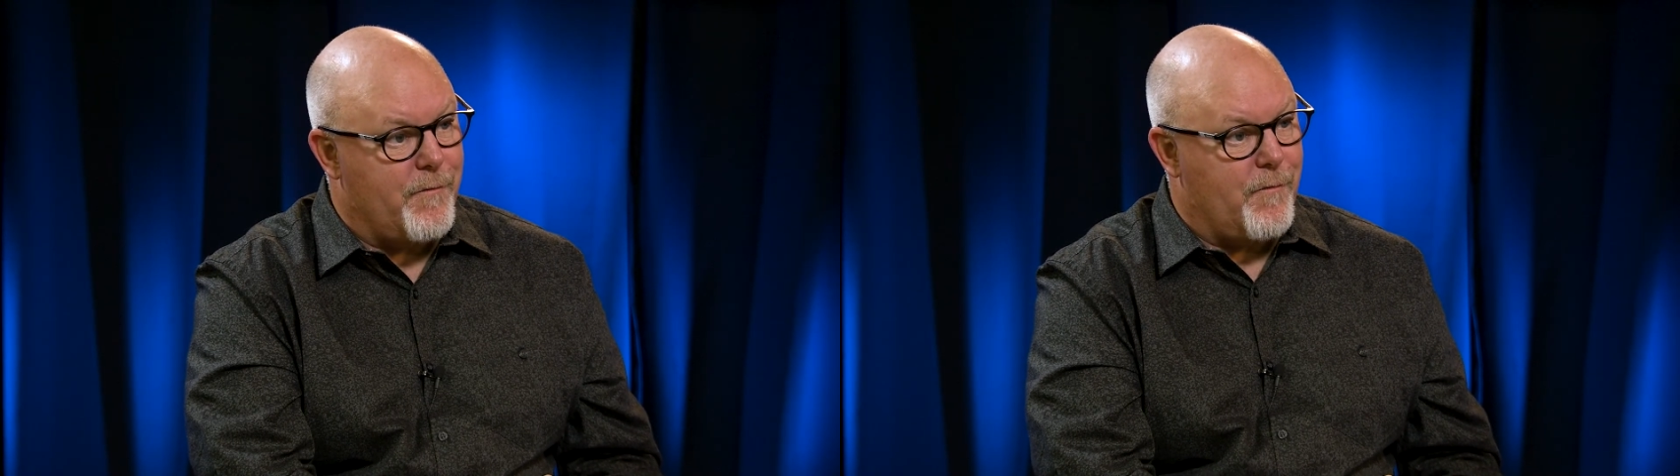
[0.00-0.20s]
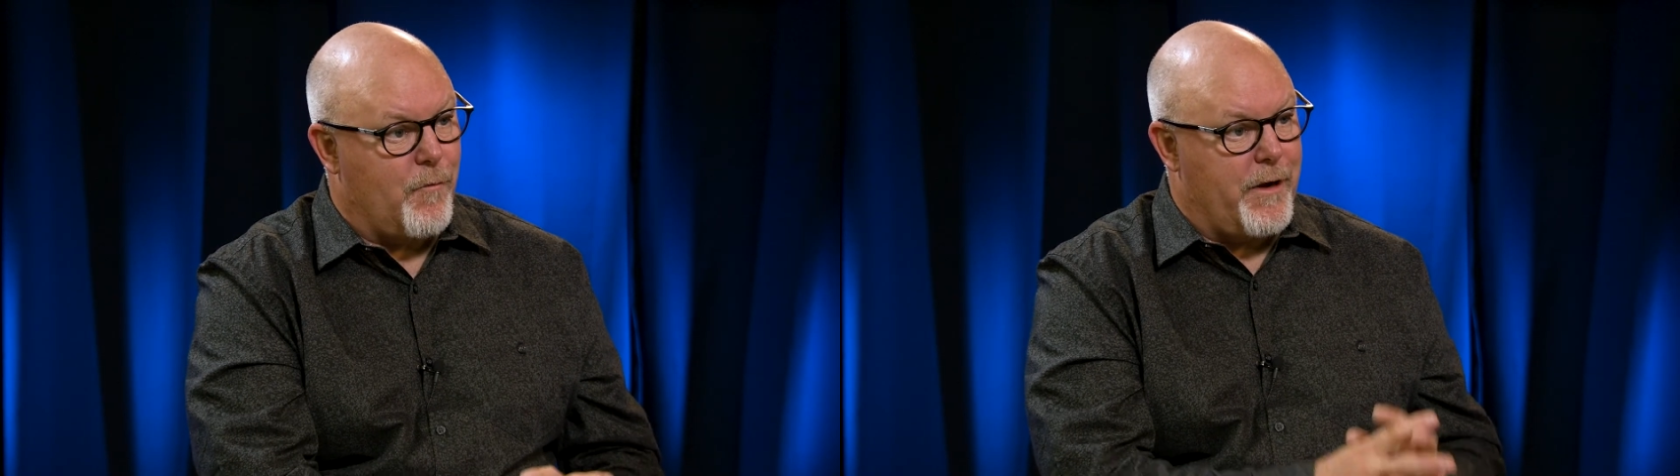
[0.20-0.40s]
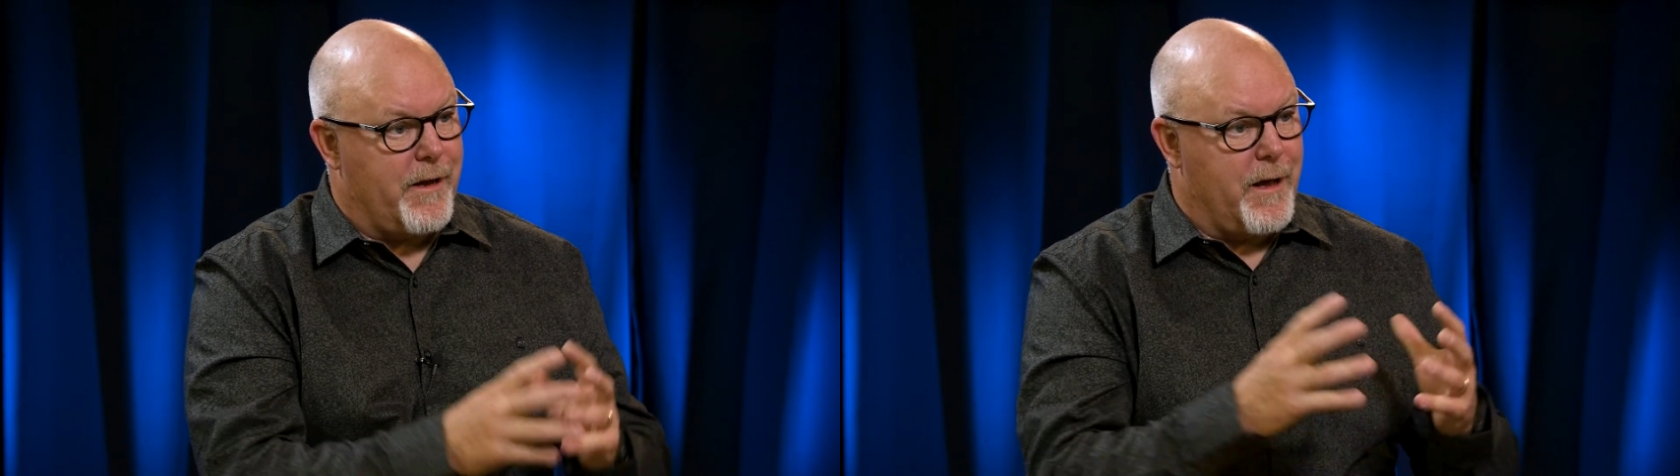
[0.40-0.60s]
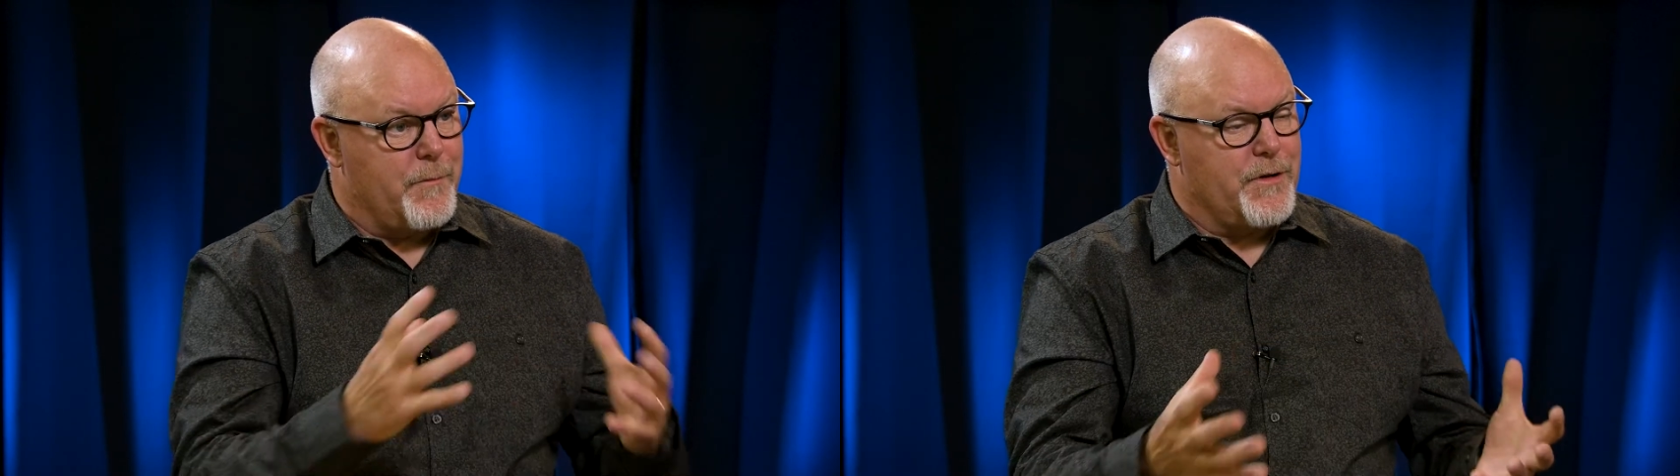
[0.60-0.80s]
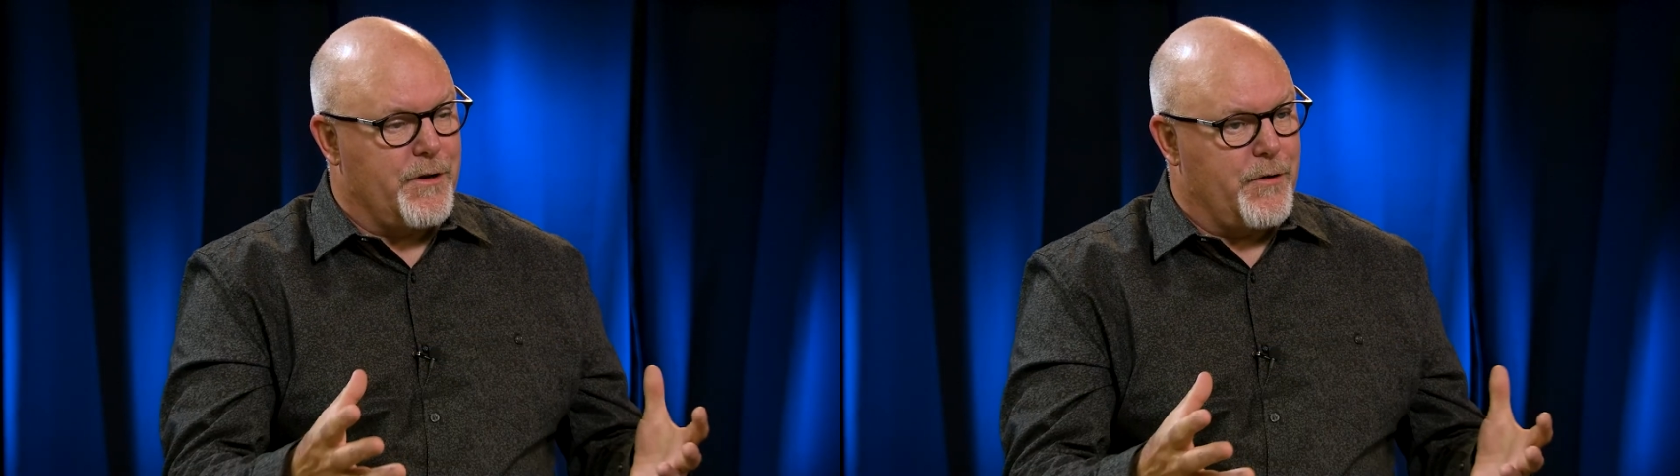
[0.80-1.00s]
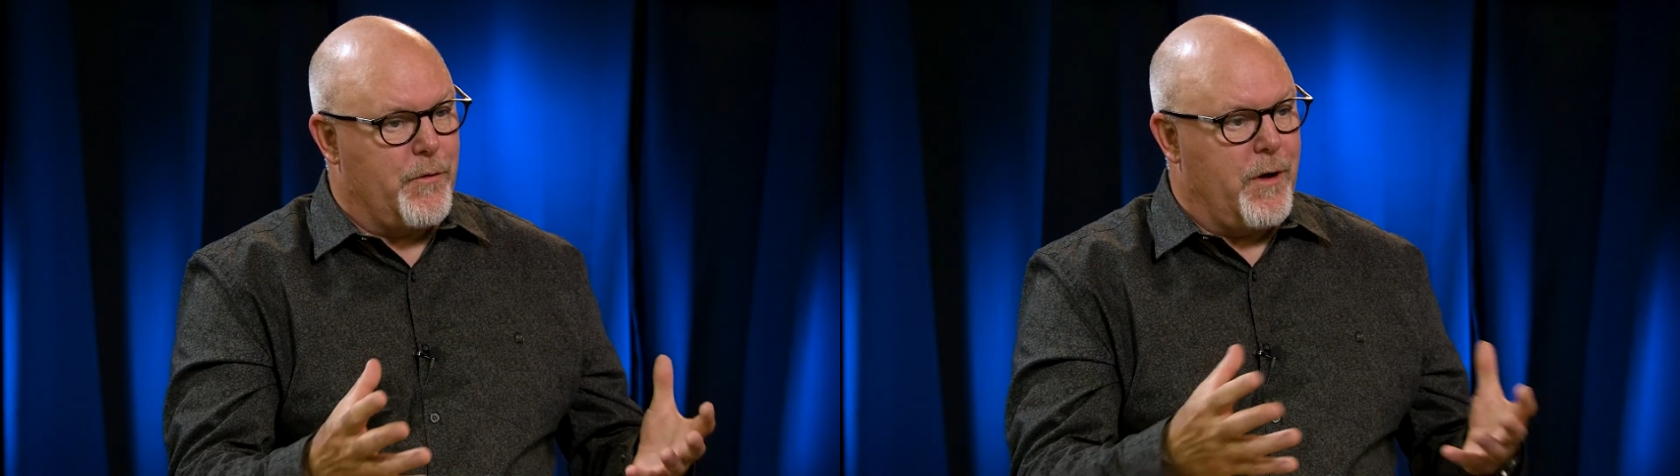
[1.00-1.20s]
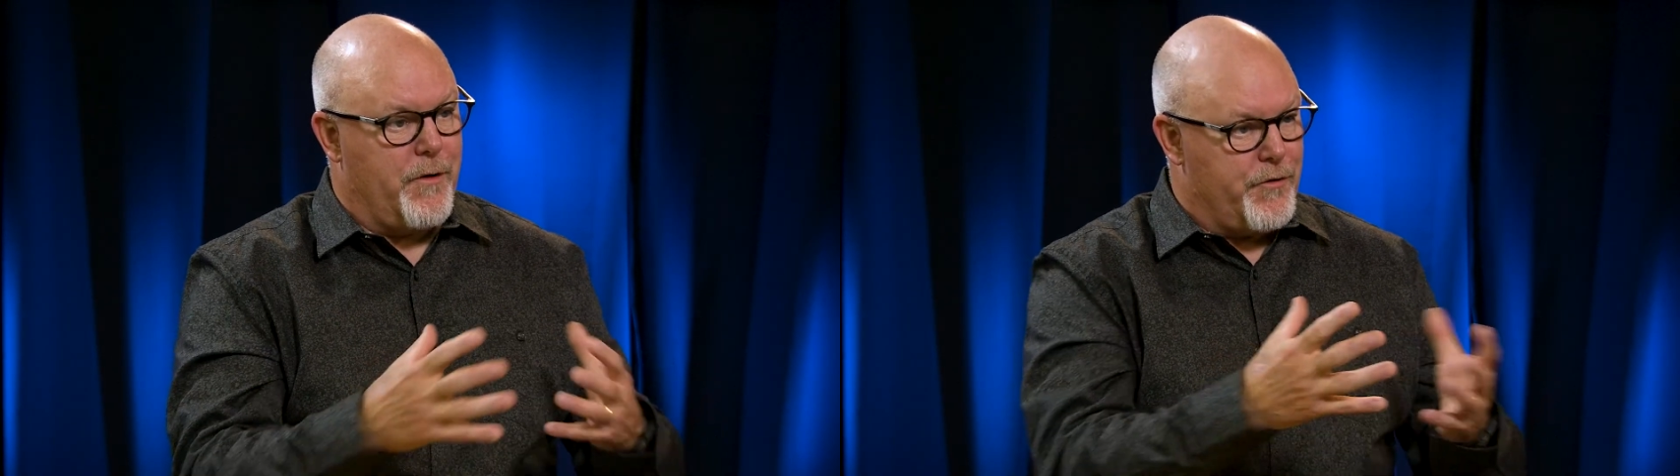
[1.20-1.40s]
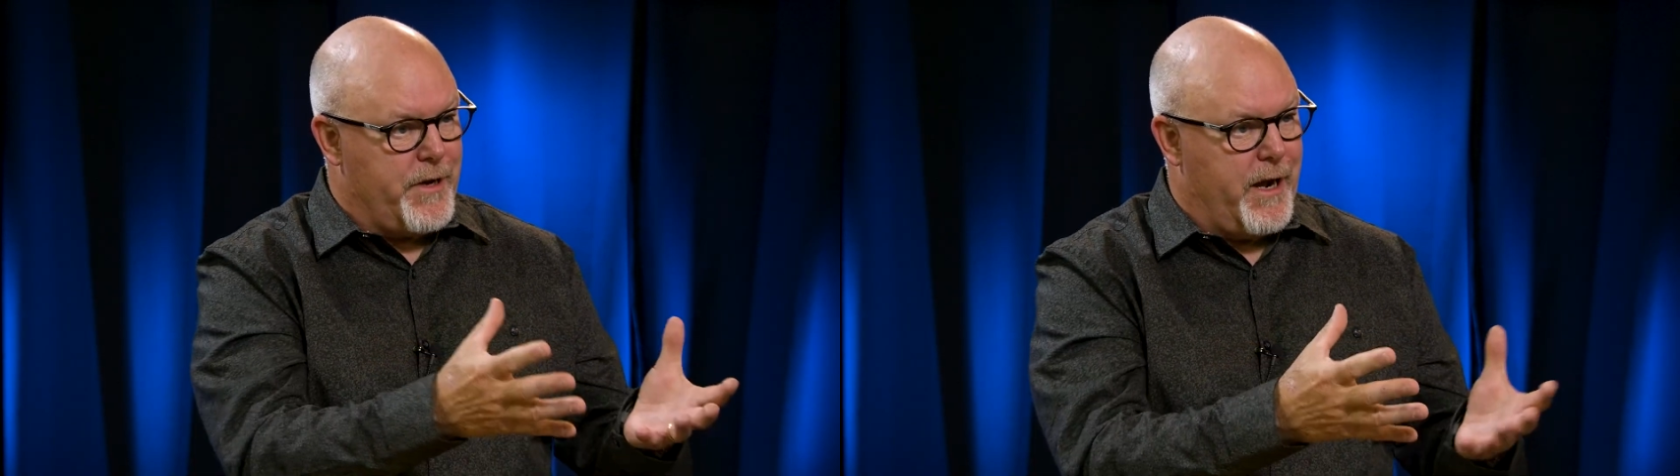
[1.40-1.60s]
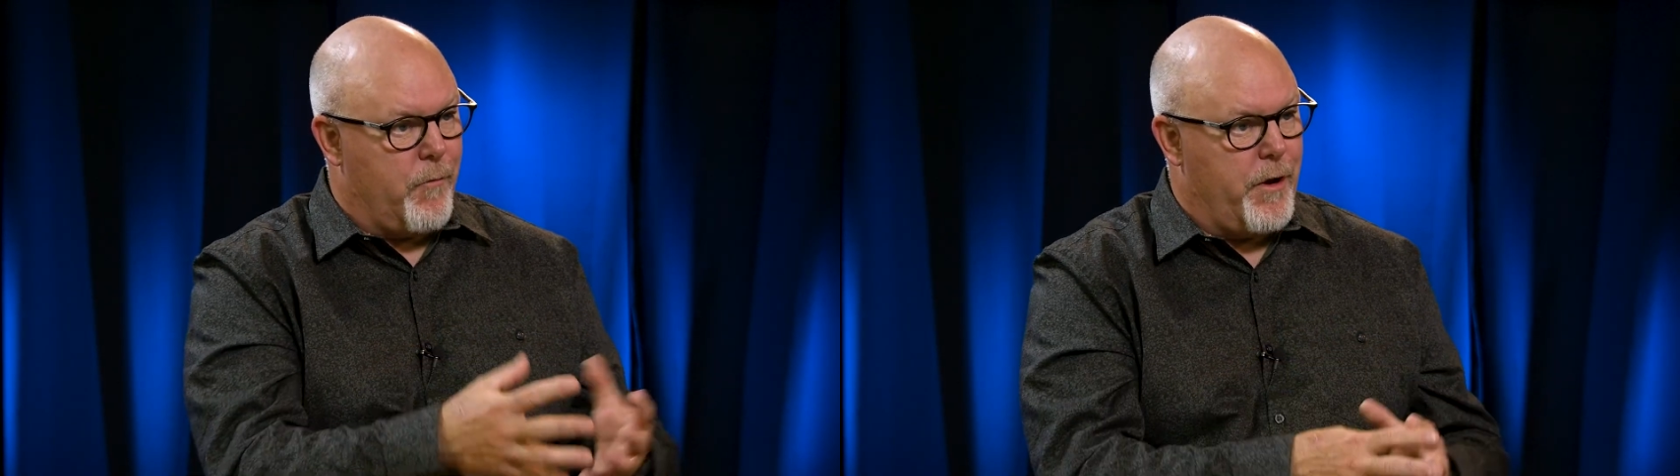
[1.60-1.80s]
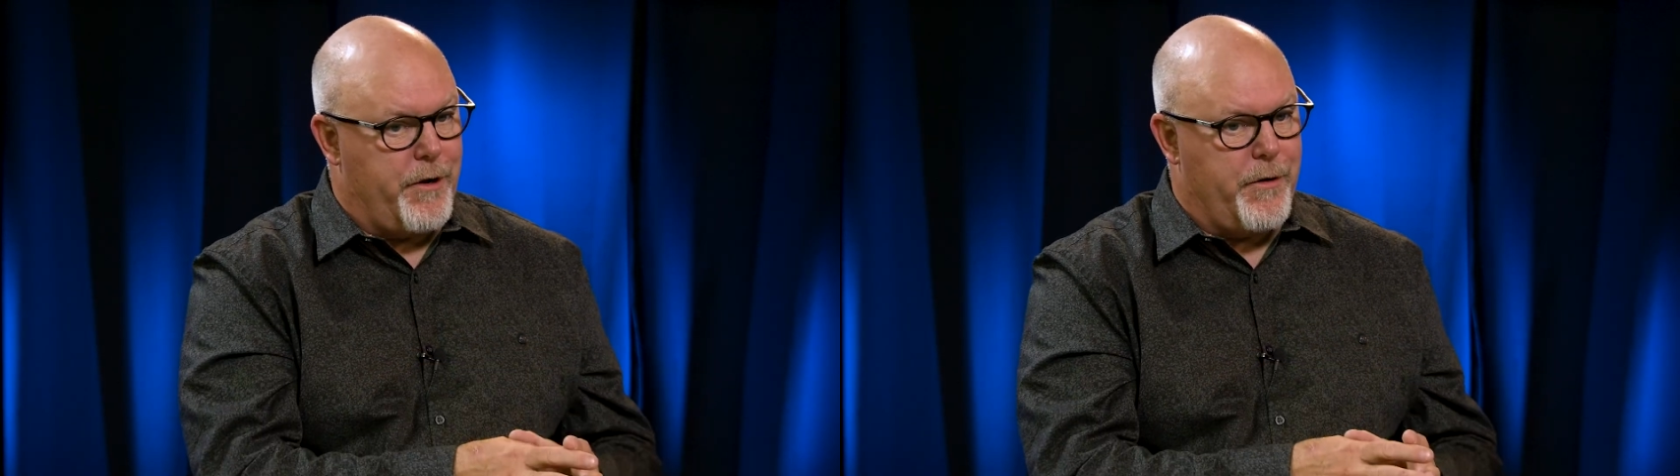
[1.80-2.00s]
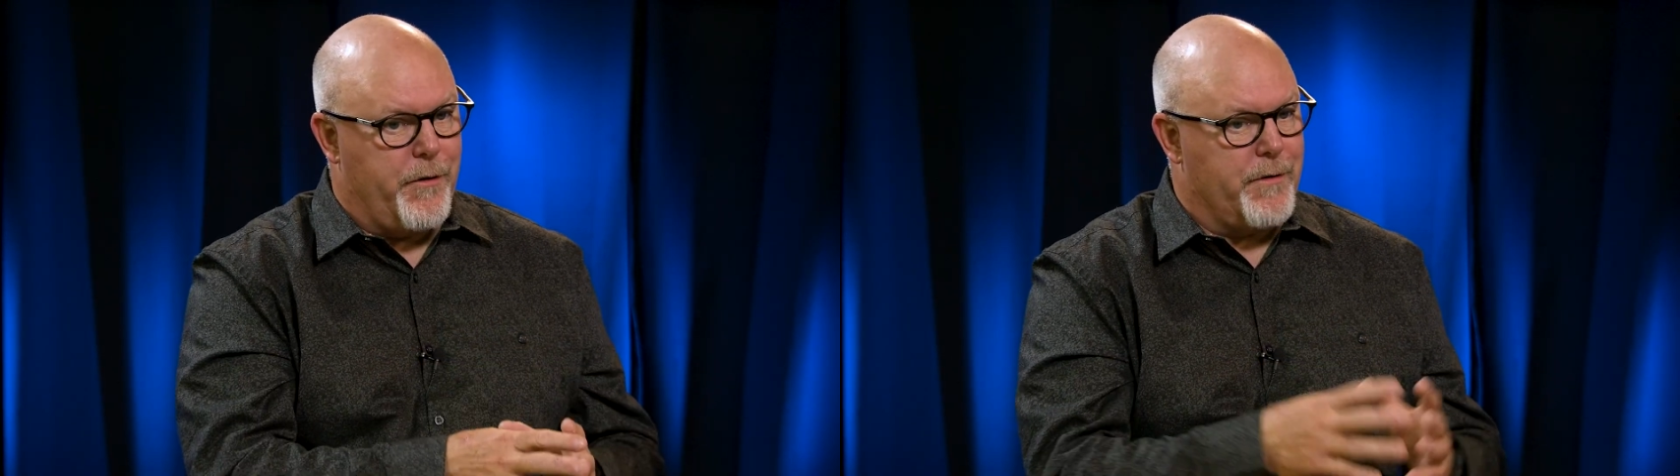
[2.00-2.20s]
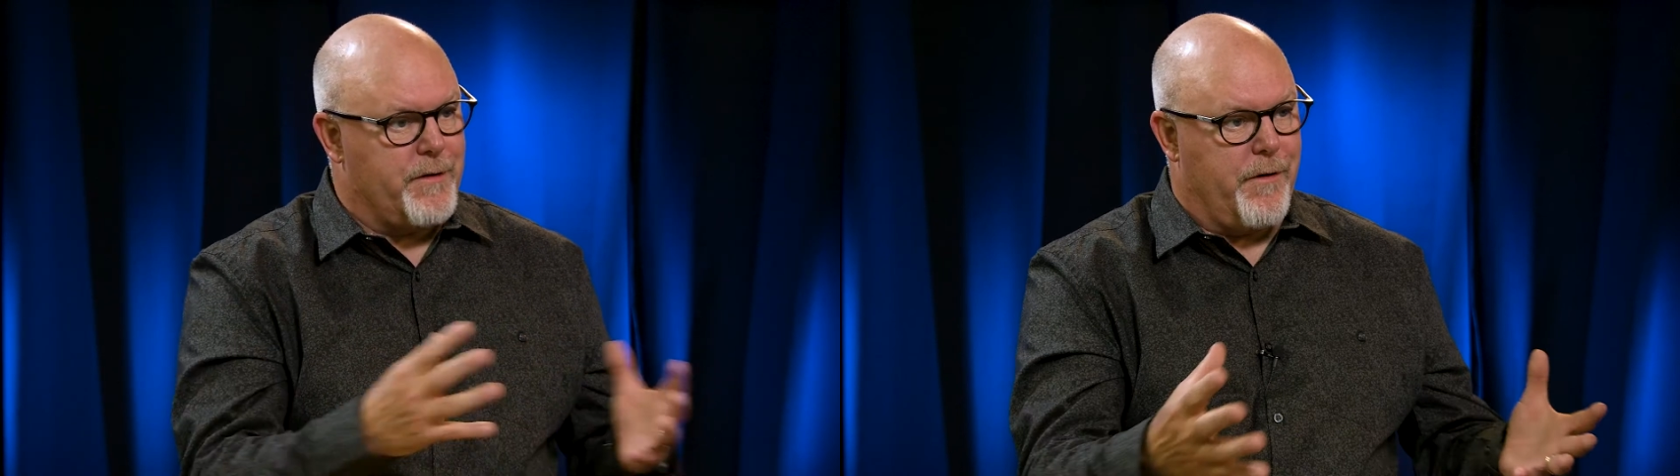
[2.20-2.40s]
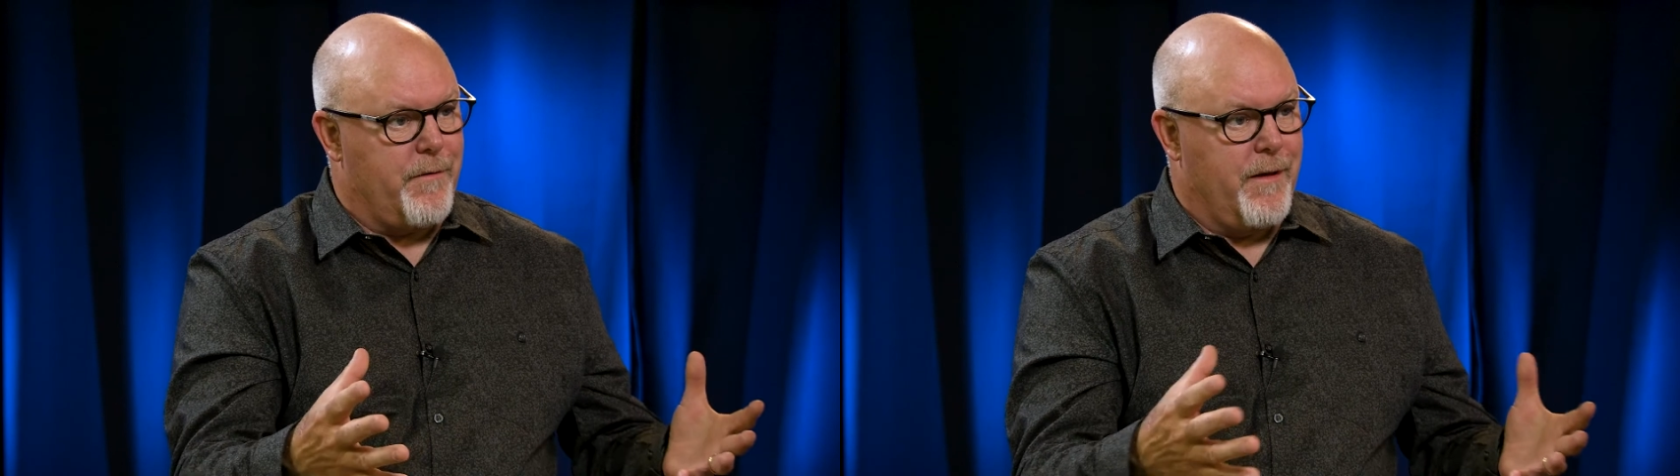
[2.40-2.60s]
when it comes to understanding what you do, is they